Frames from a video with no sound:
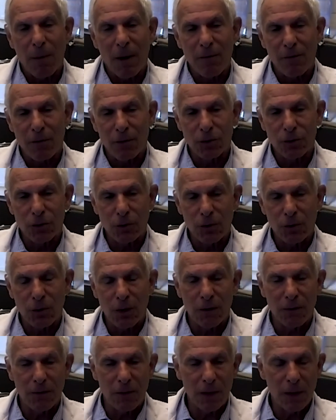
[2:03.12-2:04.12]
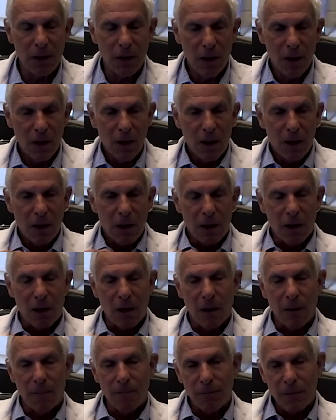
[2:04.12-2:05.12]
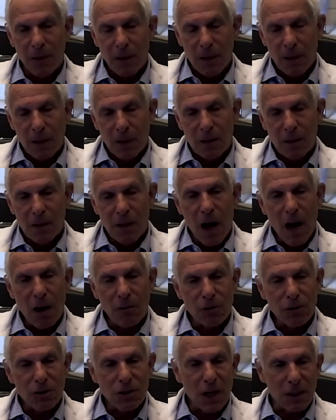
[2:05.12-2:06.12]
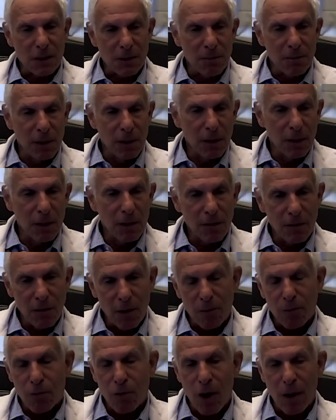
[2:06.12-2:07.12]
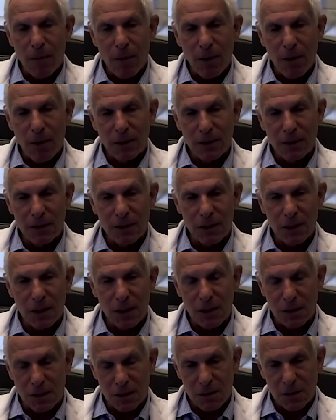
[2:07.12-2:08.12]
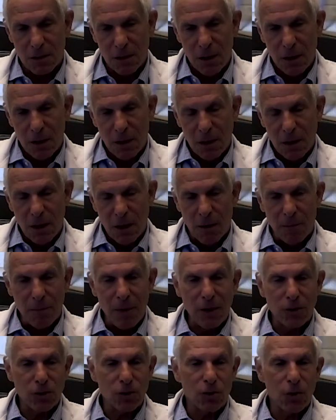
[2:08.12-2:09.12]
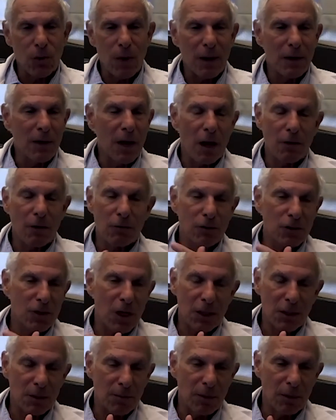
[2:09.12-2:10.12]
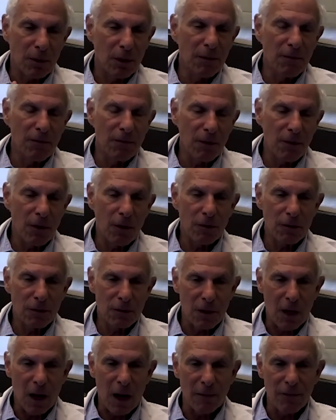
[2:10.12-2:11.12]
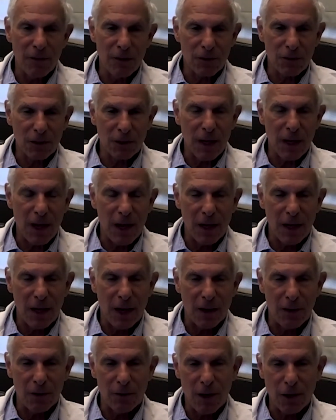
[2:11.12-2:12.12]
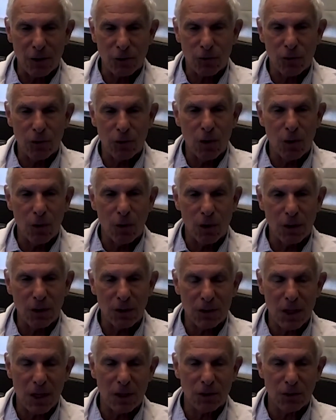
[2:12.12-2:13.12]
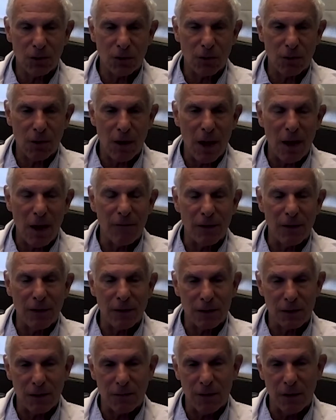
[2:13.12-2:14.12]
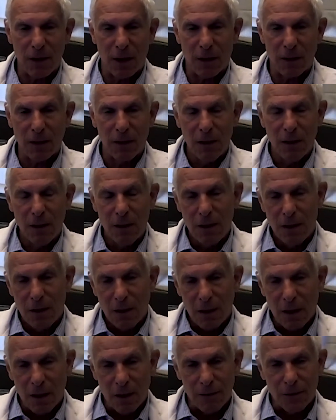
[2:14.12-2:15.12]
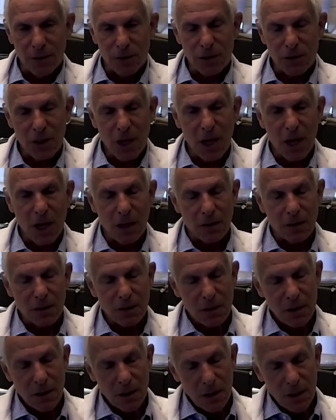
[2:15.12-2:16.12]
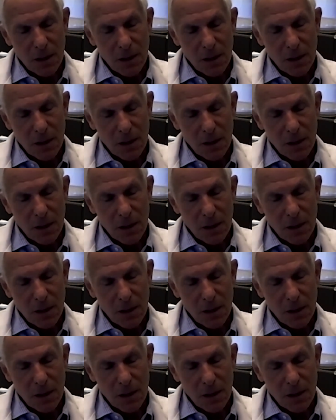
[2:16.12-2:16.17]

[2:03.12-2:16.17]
by virtue of the um, non-resectability of their primary disease. Uh, patients who had non-resectable lymph nodes obviously had either extranodal extension or evidence of it on, on their scans.